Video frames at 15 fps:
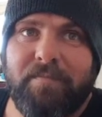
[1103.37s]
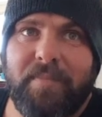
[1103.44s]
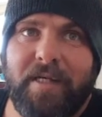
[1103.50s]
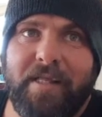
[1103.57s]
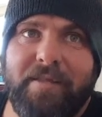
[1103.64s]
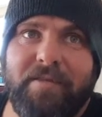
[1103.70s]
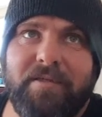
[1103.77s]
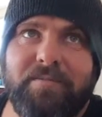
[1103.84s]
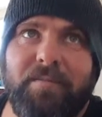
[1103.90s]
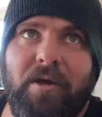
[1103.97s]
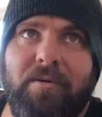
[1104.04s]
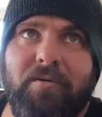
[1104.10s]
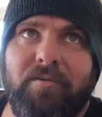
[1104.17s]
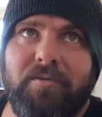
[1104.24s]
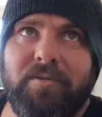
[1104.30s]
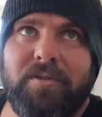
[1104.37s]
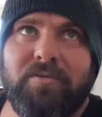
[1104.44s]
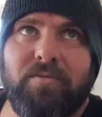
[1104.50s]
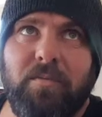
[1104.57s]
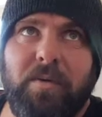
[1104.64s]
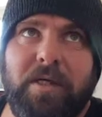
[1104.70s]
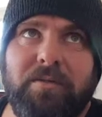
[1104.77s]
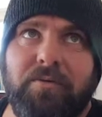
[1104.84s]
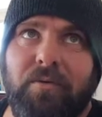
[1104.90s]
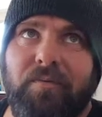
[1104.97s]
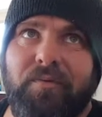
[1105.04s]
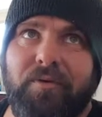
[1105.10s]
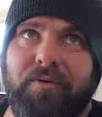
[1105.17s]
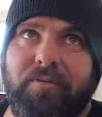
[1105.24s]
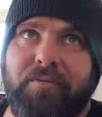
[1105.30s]
But at this moment, we'll just replace whole
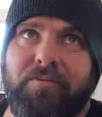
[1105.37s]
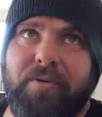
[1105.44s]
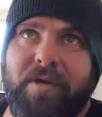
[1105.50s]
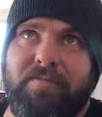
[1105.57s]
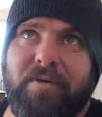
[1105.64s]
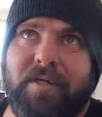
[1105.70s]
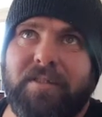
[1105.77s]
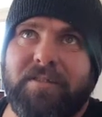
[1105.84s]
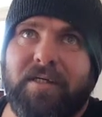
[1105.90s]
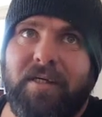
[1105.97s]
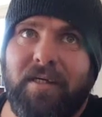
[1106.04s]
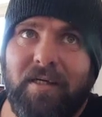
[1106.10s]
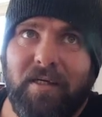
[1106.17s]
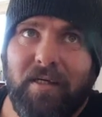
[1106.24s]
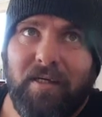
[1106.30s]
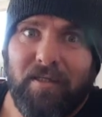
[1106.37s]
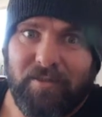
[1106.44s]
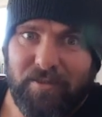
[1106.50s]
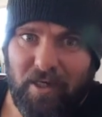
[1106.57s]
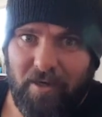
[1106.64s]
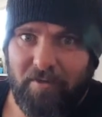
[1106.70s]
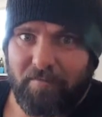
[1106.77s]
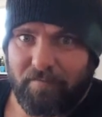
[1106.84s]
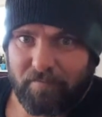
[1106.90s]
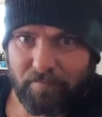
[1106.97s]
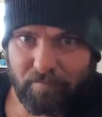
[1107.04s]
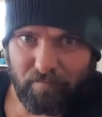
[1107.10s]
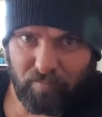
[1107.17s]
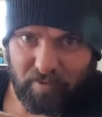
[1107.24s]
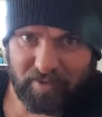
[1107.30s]
food with wheat bix. So
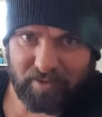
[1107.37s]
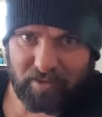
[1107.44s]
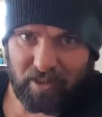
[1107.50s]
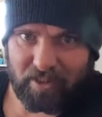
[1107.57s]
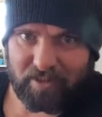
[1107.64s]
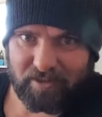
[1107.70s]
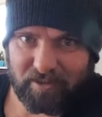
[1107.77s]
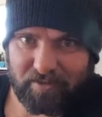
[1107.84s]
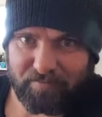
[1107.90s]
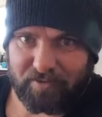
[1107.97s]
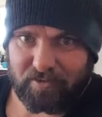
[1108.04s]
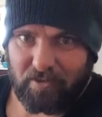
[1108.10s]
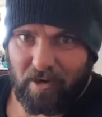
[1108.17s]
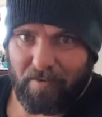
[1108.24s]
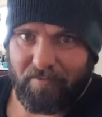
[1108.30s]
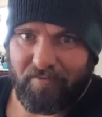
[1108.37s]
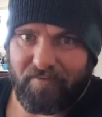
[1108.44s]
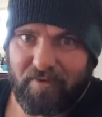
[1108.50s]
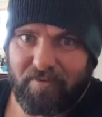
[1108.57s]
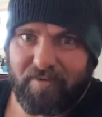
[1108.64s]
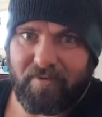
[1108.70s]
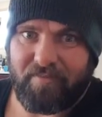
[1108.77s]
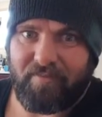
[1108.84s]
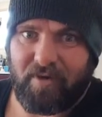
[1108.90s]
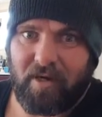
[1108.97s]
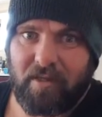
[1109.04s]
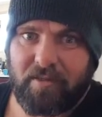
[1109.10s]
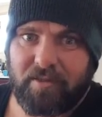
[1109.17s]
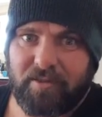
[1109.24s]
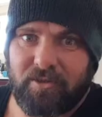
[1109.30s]
please like and subscribe if you want to
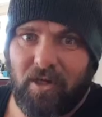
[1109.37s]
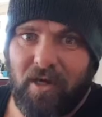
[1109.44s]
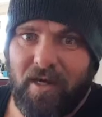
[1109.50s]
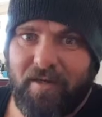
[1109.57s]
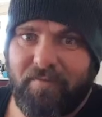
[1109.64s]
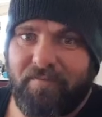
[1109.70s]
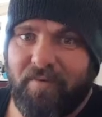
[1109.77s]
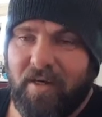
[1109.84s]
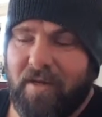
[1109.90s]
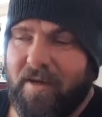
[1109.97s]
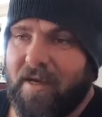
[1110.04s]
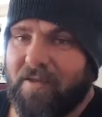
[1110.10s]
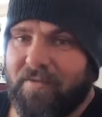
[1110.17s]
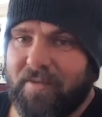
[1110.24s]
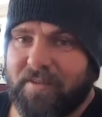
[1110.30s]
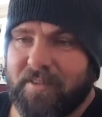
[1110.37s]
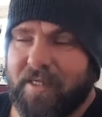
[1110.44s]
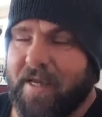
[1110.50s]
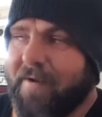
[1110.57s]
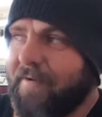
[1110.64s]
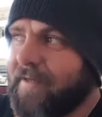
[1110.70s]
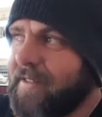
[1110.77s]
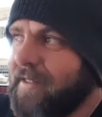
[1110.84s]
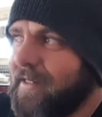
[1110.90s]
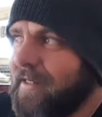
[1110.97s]
follow this diet and follow how things are going.